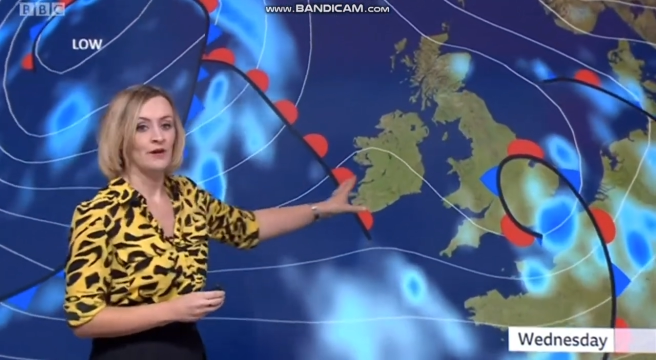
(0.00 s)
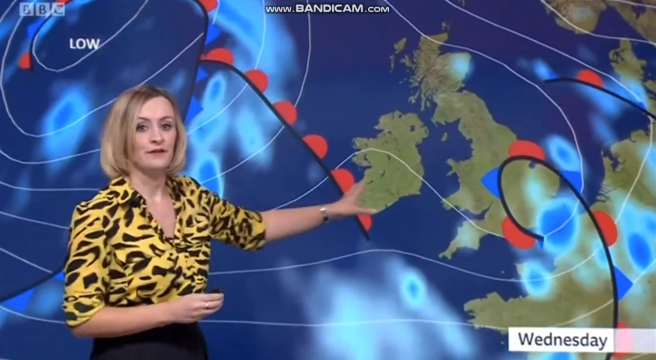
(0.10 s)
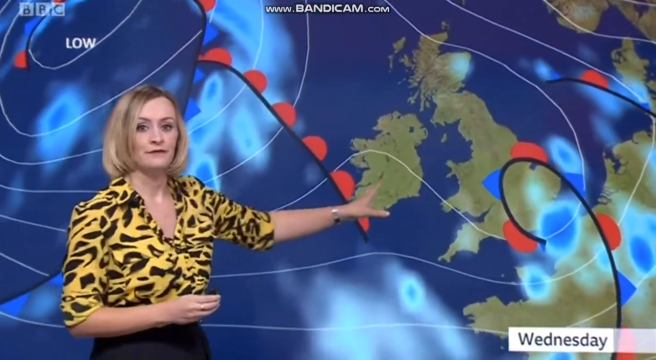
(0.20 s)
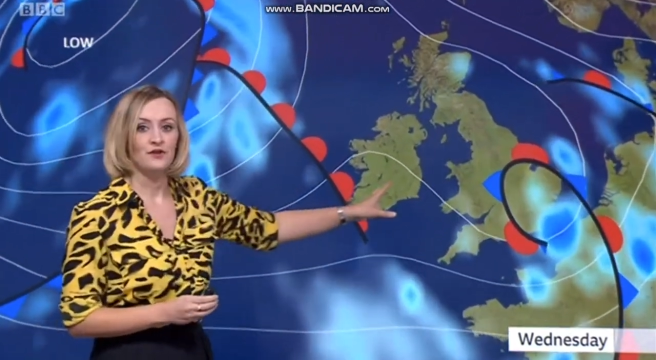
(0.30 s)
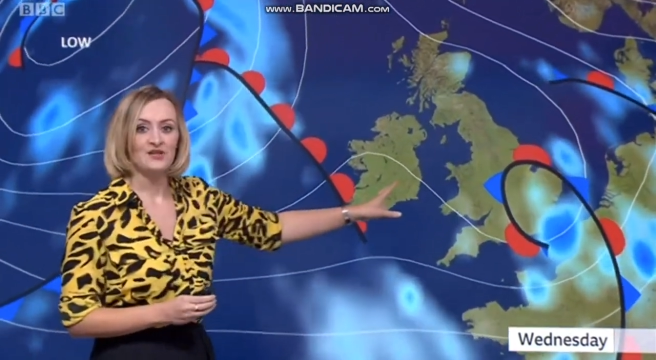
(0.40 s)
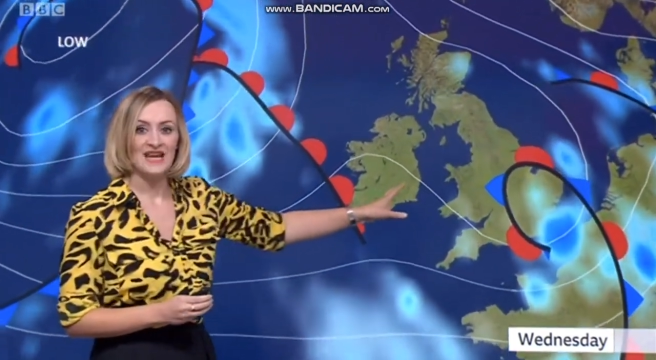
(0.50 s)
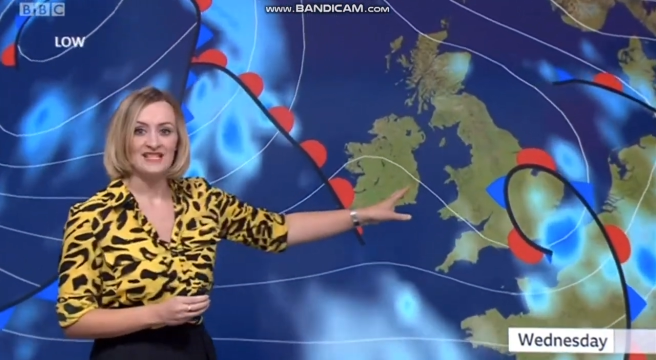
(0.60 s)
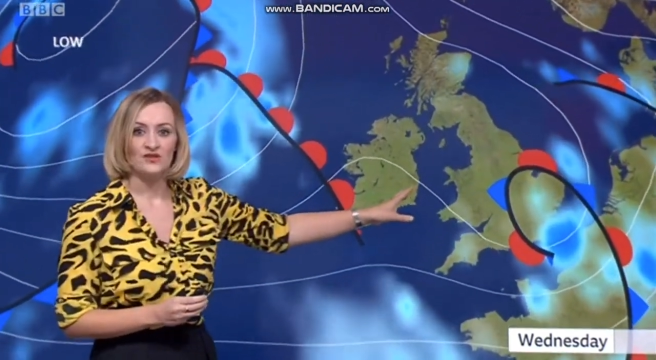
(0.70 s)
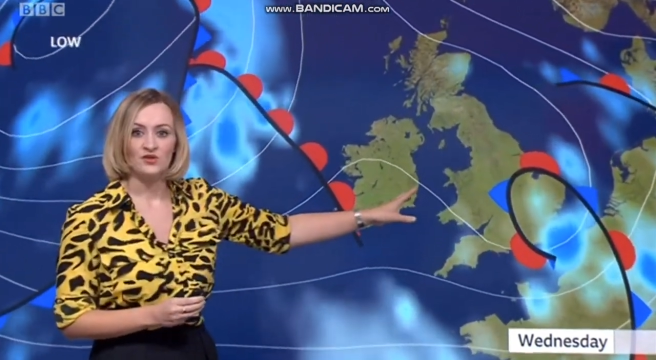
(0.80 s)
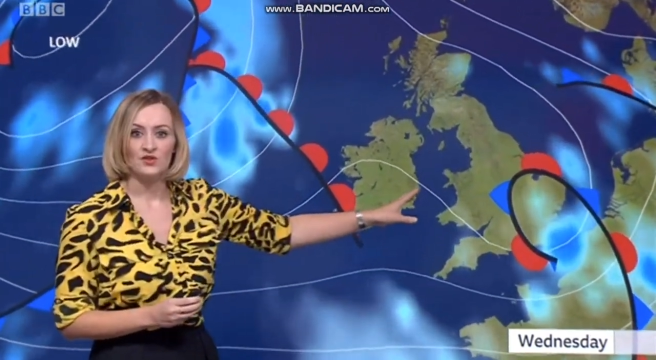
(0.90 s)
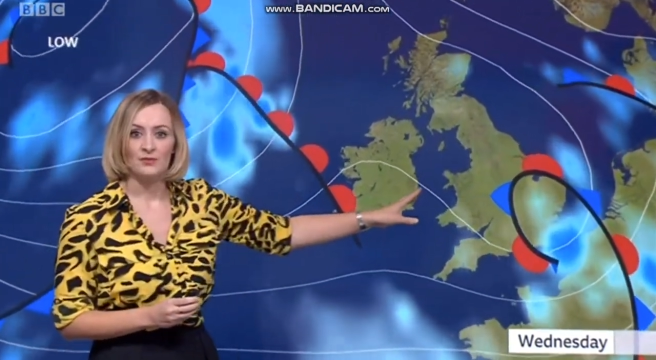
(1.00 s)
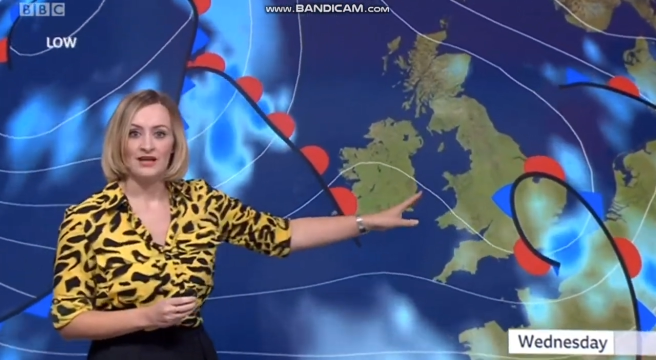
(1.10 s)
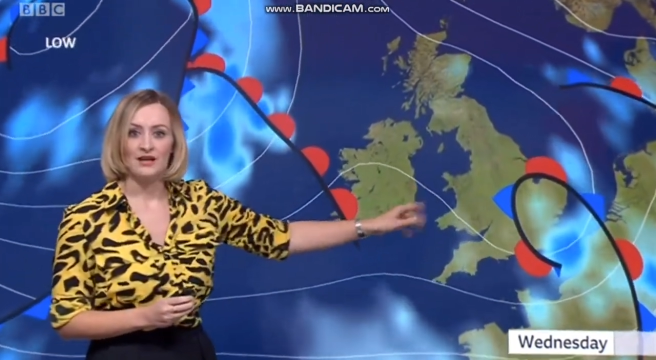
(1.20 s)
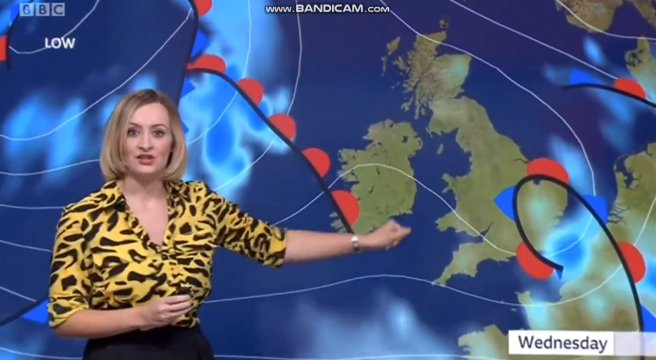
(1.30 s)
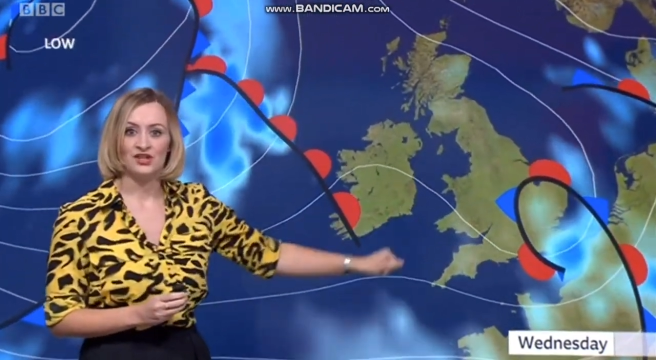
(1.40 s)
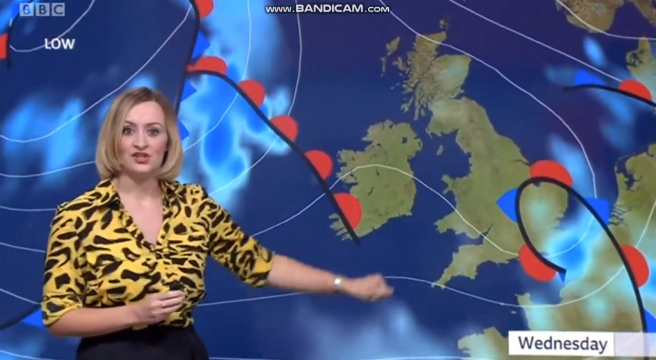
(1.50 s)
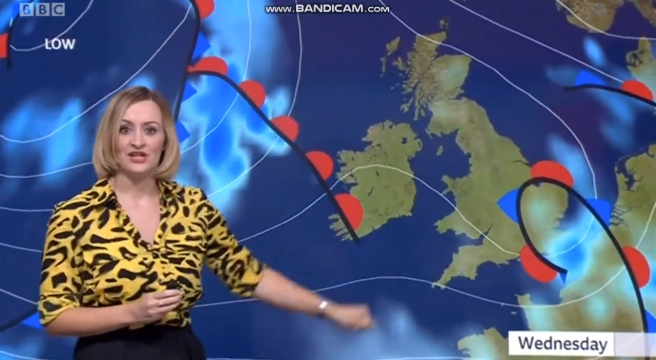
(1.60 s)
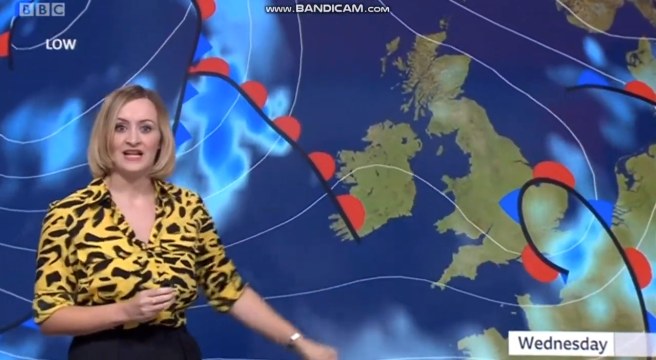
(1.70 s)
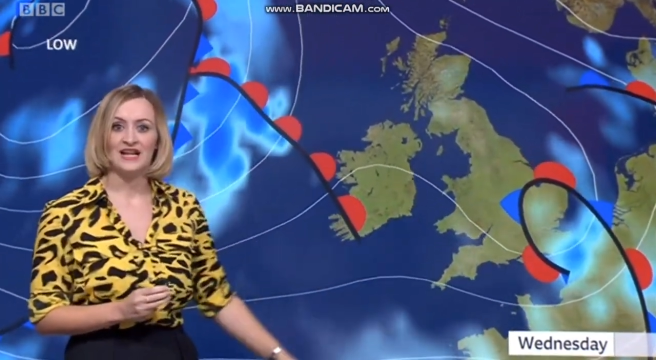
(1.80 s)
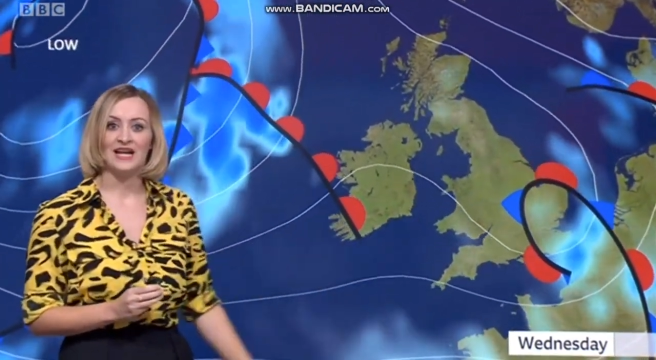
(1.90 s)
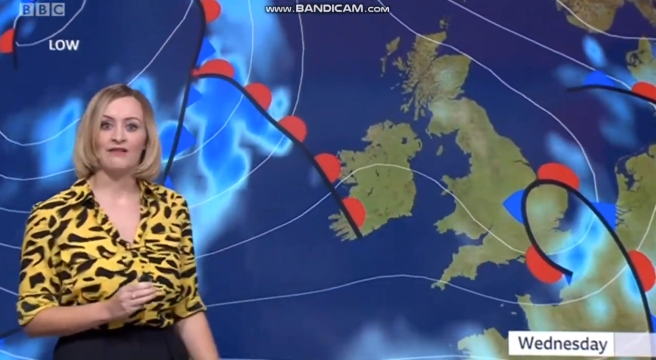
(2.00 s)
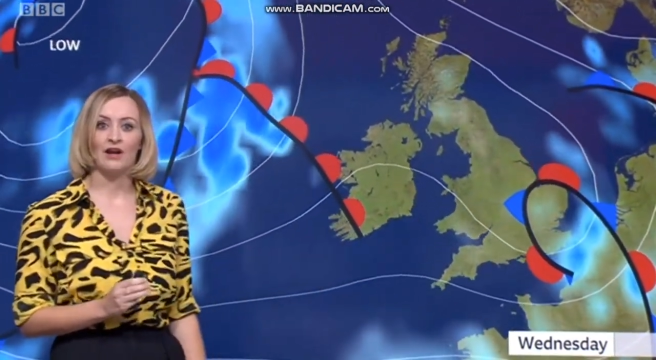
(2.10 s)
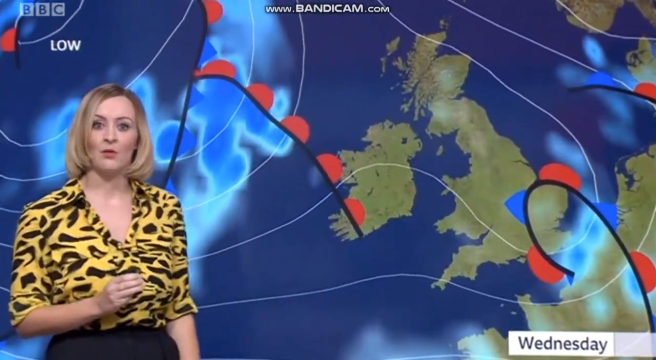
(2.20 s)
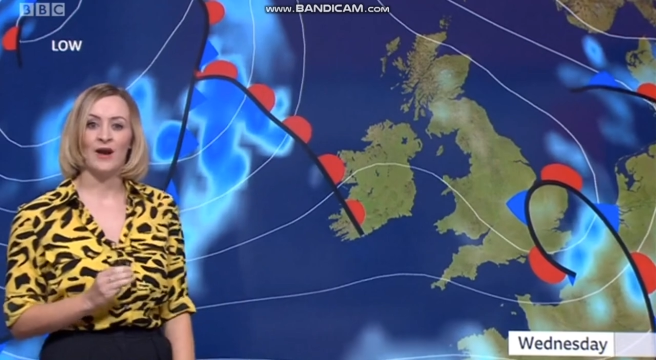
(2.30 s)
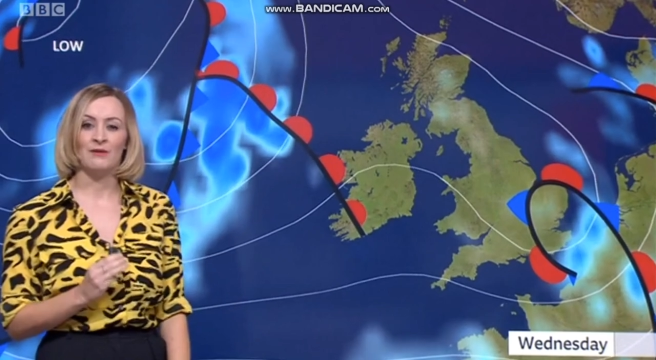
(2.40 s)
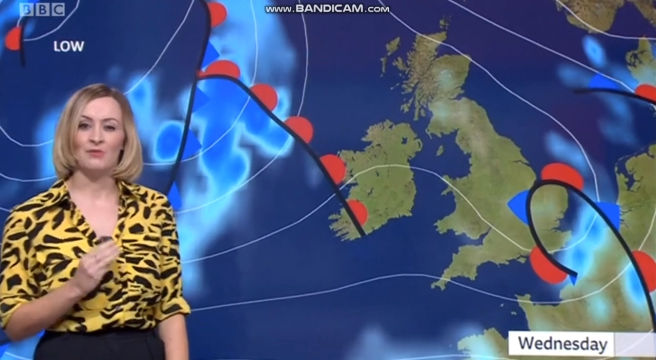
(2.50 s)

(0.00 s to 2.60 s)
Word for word: weather front is going to be gradually clearing away,